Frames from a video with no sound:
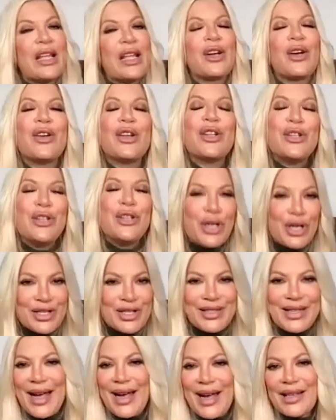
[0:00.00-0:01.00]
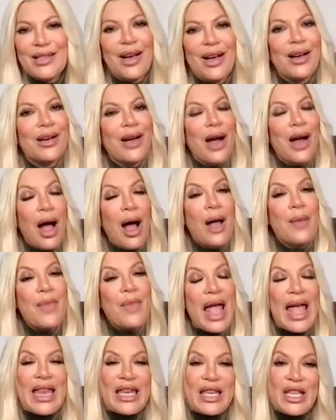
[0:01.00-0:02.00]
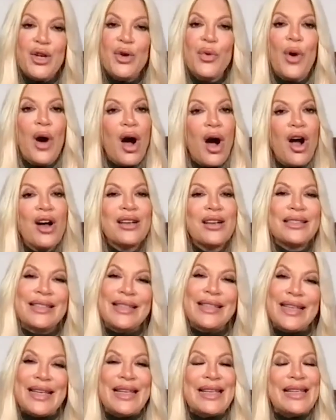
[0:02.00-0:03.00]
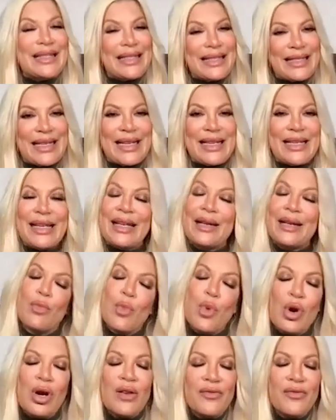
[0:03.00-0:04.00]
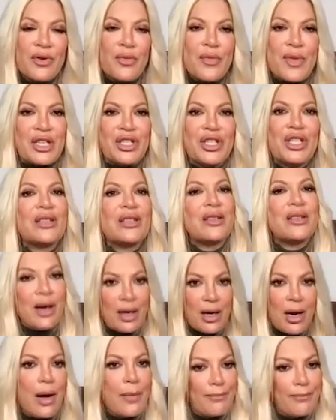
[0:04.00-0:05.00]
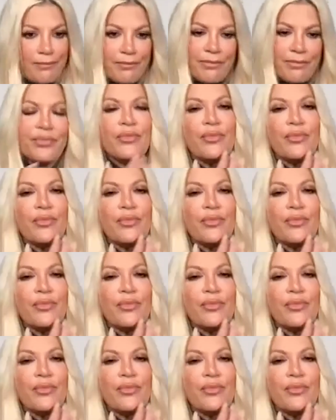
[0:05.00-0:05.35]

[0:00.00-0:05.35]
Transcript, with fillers: can go to nurtec.com and you are TEC to get more information.com.